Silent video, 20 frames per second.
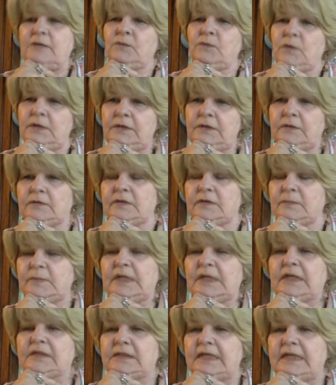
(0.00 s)
I wondered
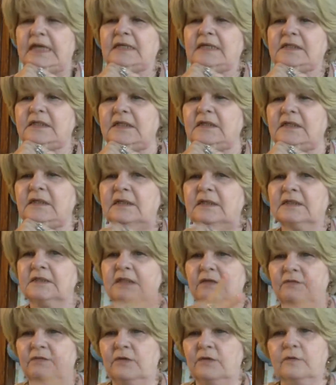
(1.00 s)
about that, Dia,
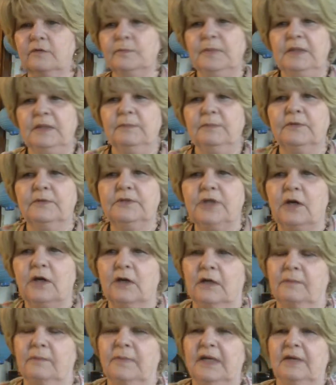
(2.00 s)
because I've heard people
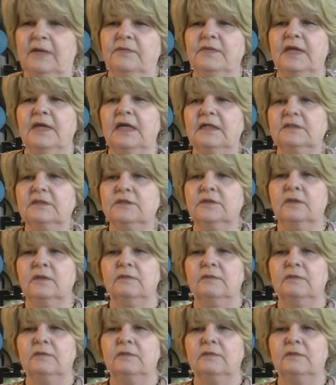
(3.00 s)
talk about that.